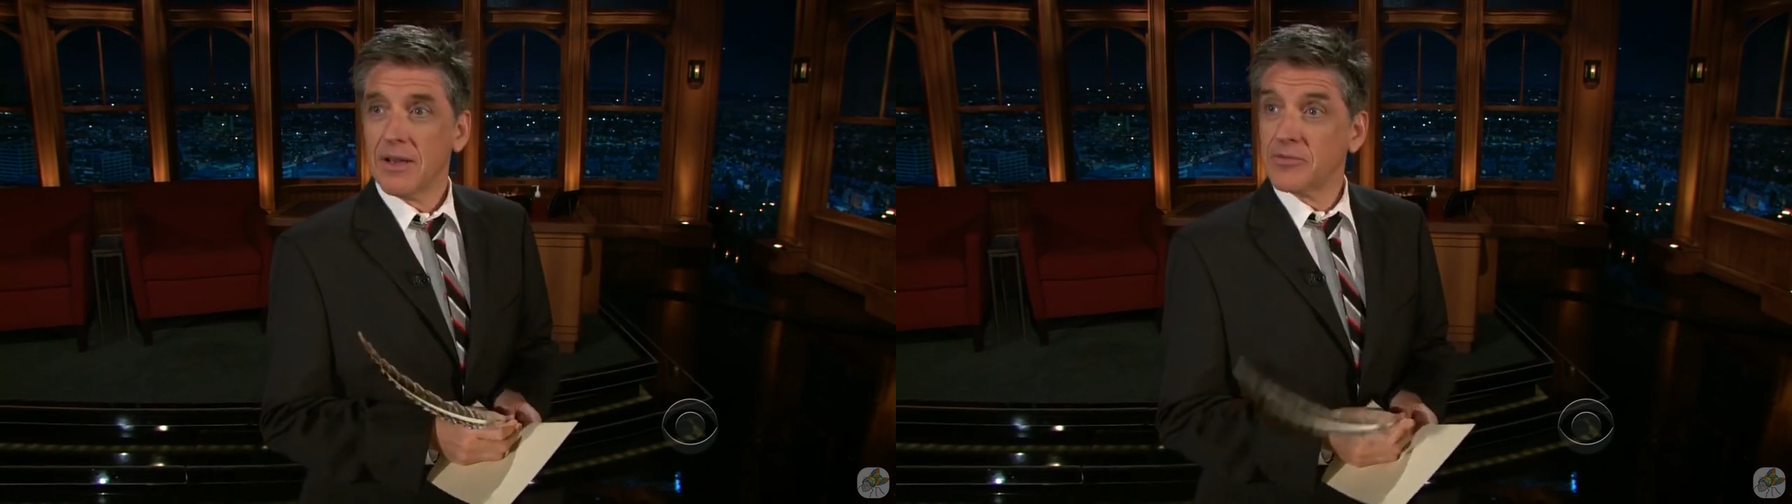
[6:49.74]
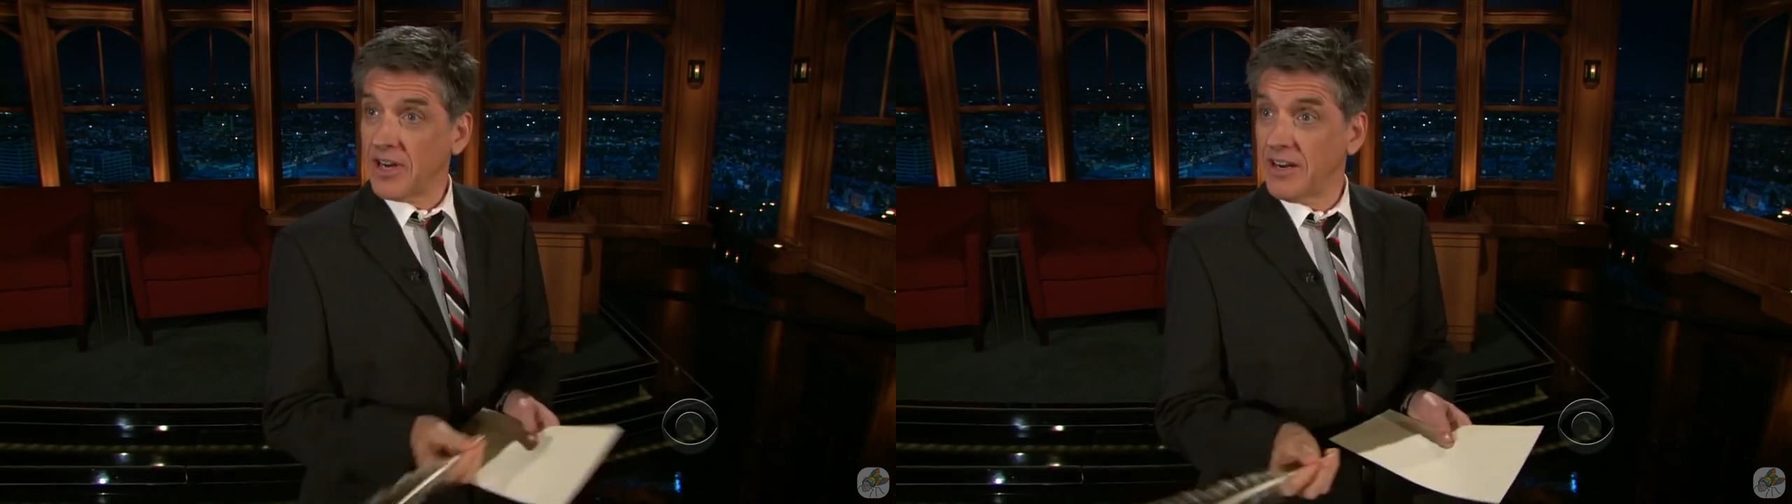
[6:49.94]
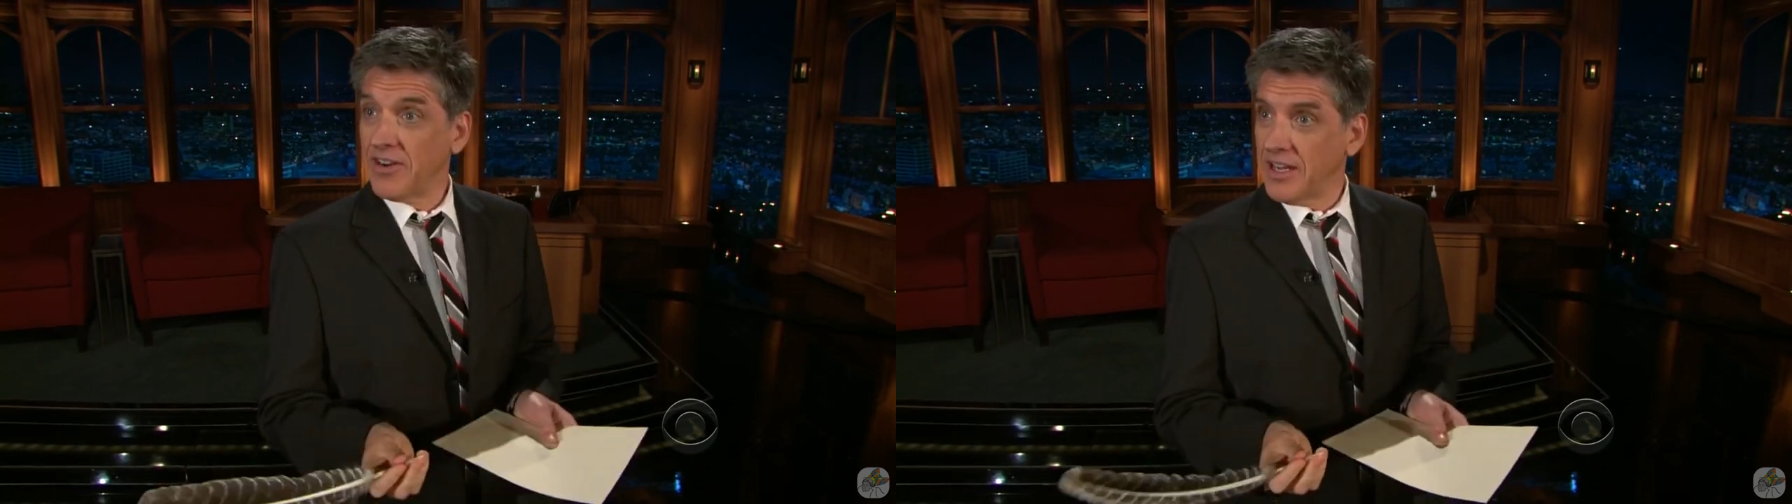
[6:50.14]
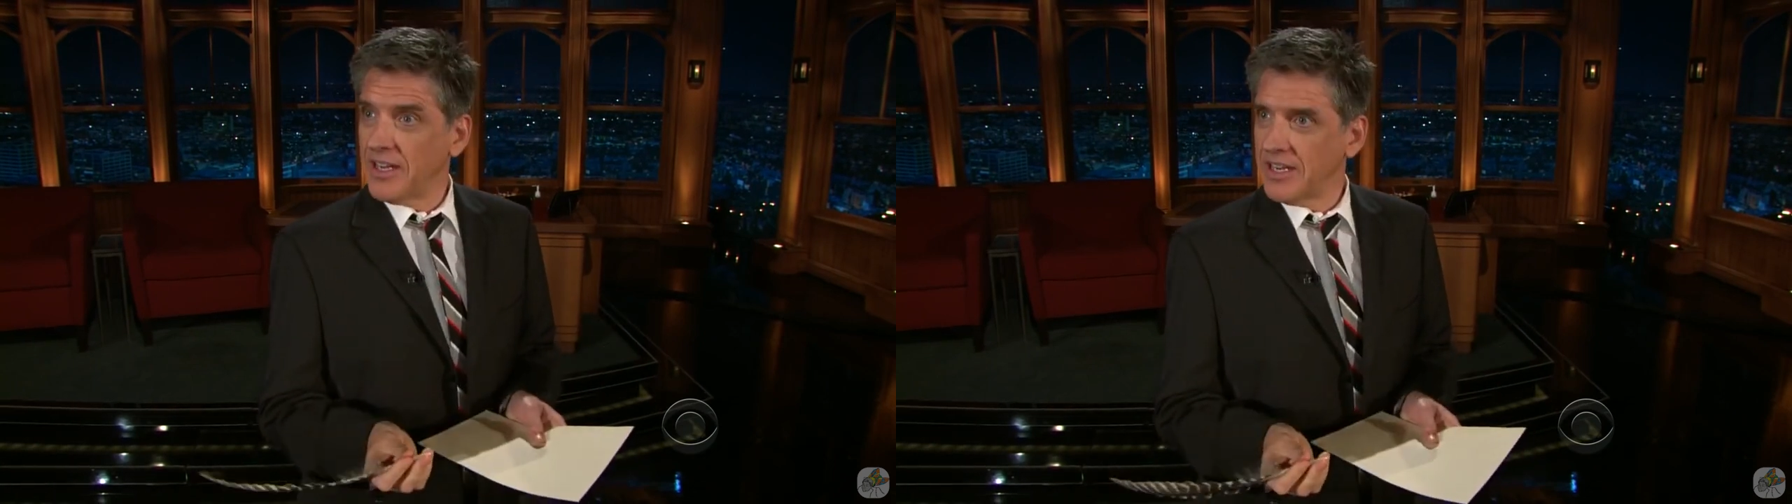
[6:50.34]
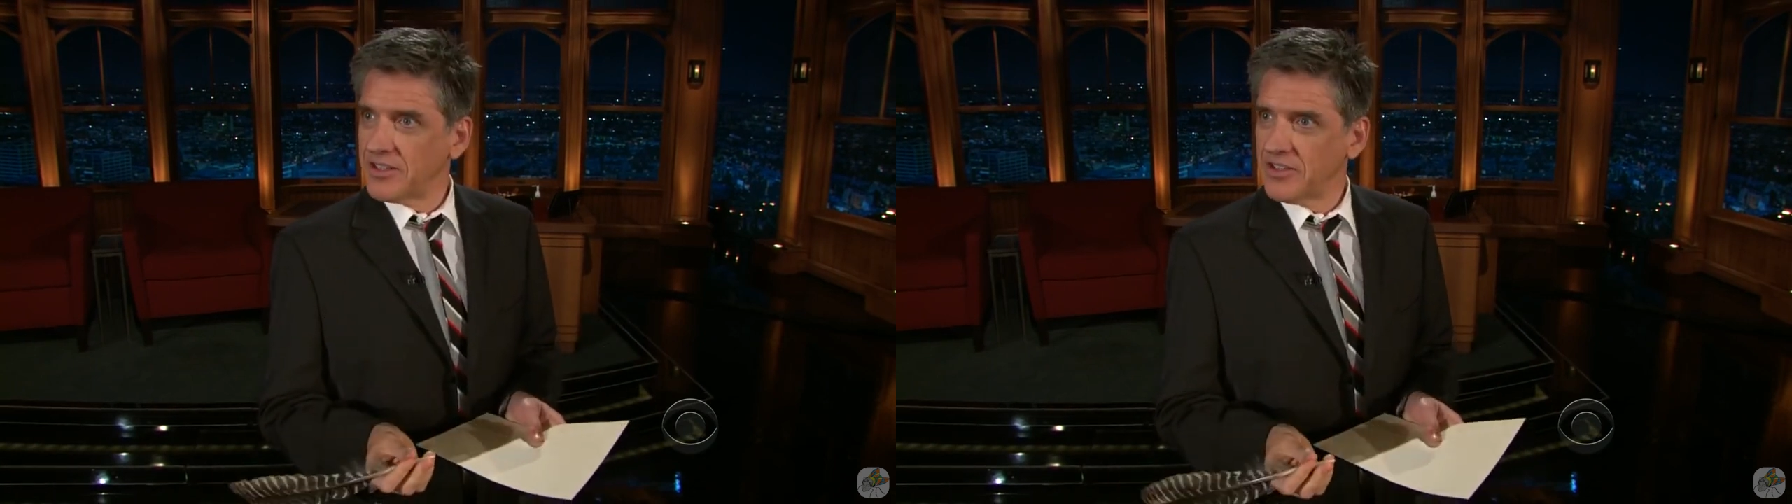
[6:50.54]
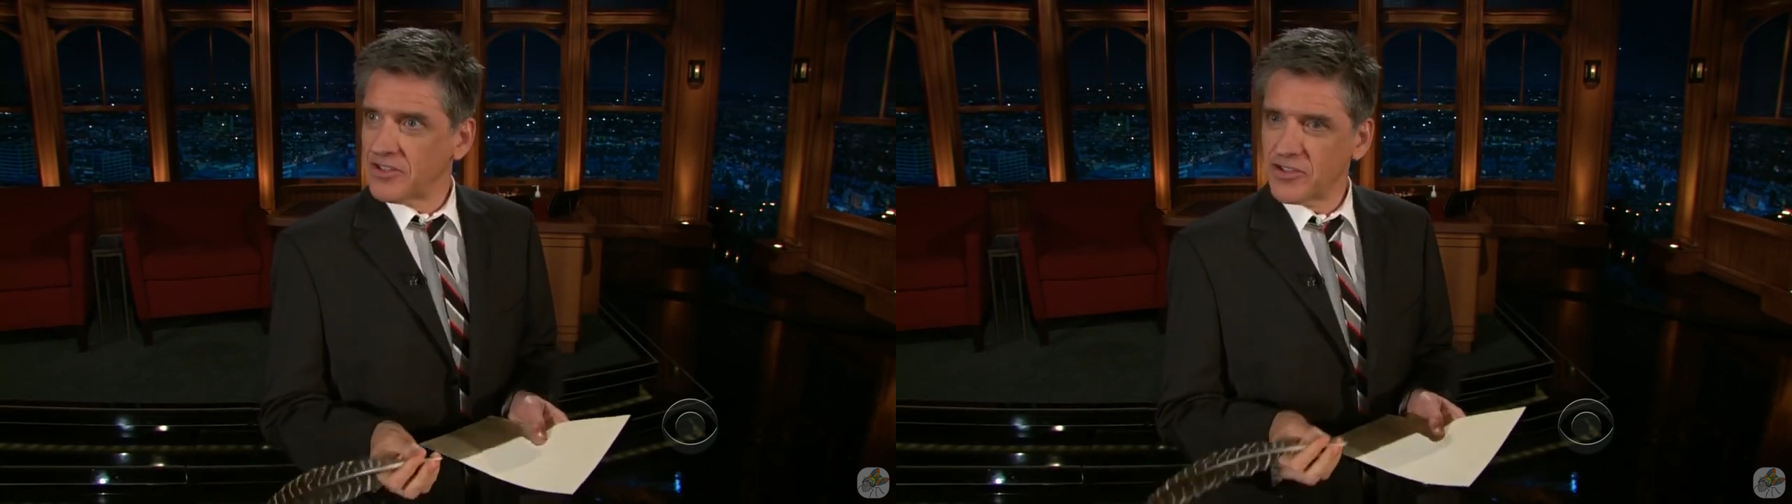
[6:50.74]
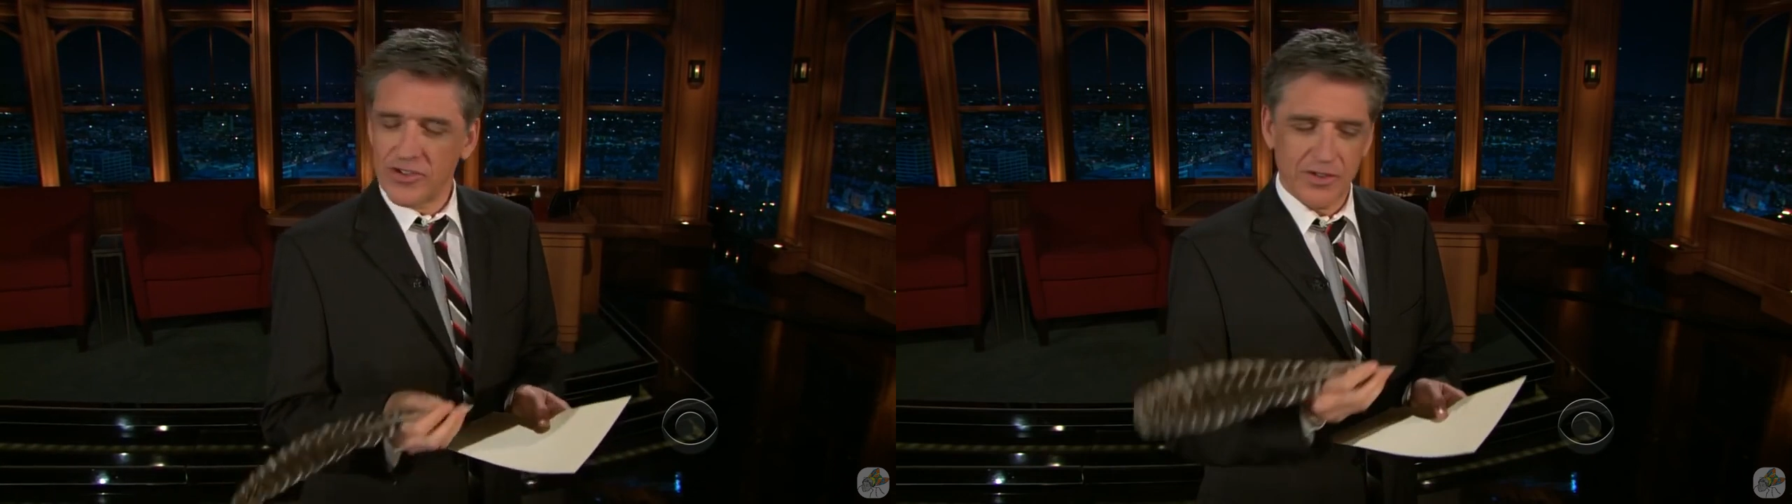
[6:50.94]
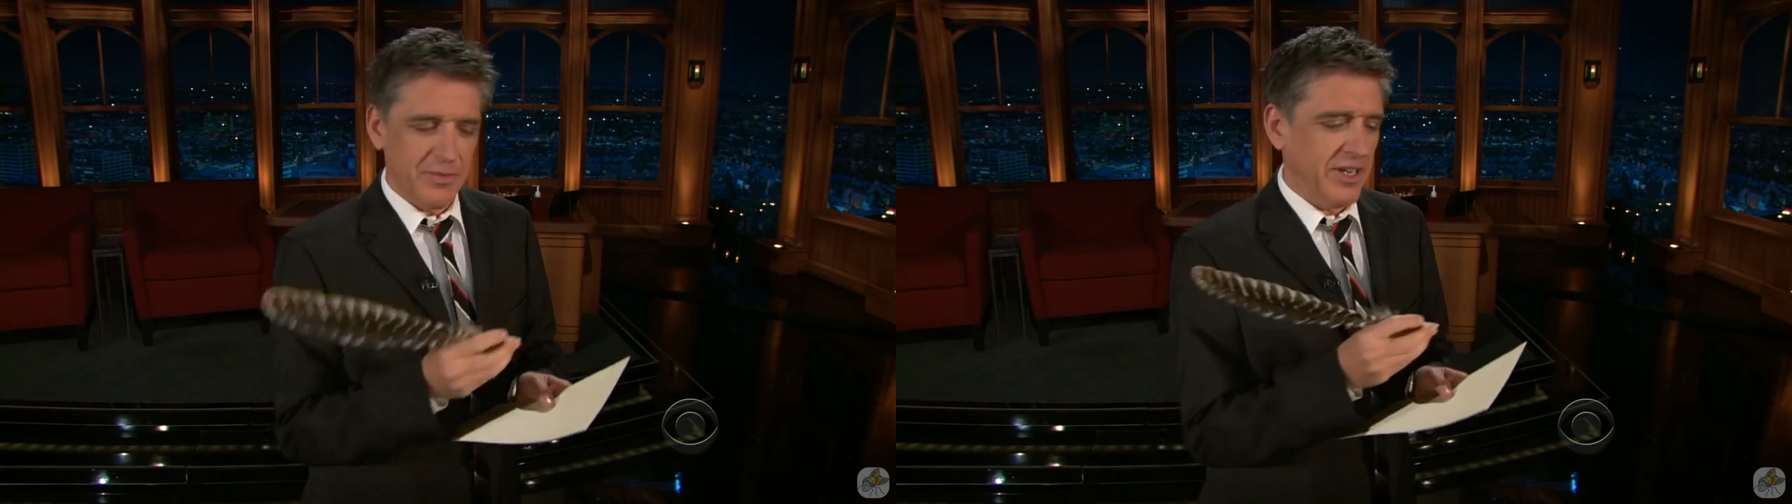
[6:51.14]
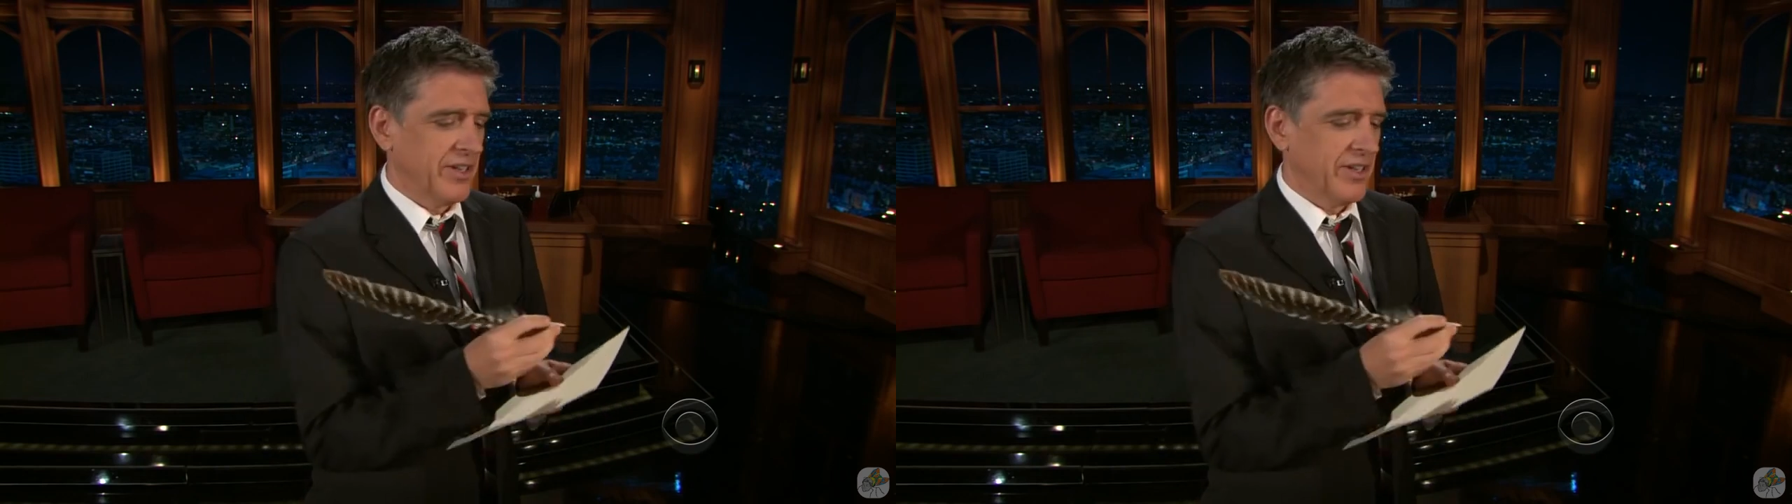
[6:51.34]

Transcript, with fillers: I'm trying to write a letter, excuse me.